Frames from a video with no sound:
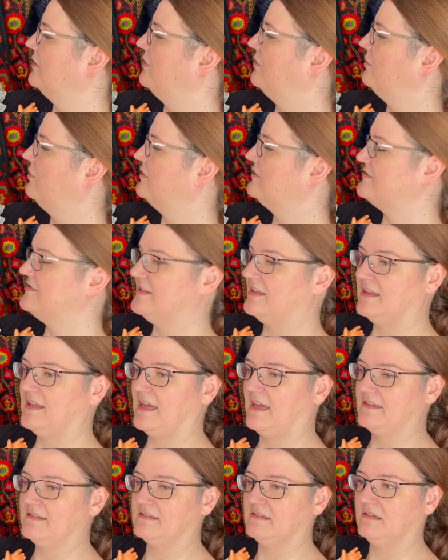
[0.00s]
what's the
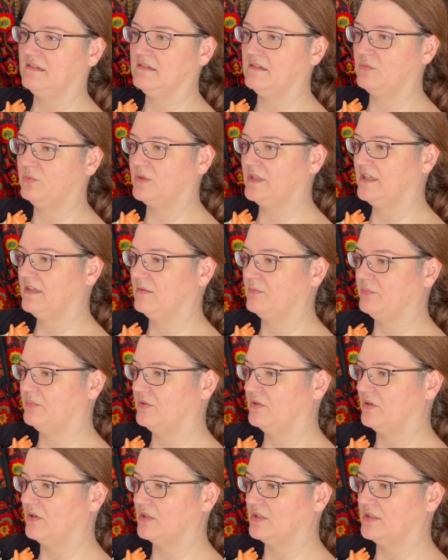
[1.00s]
last thing that we can
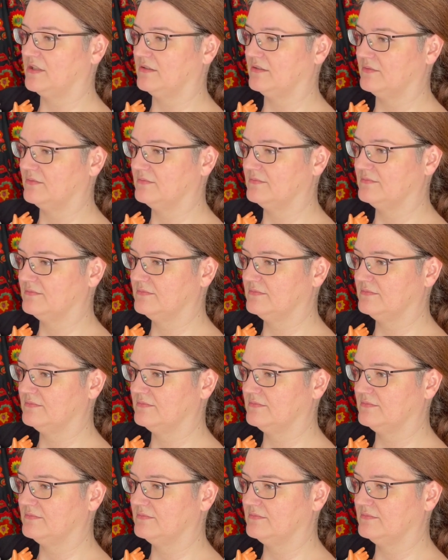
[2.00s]
put on you?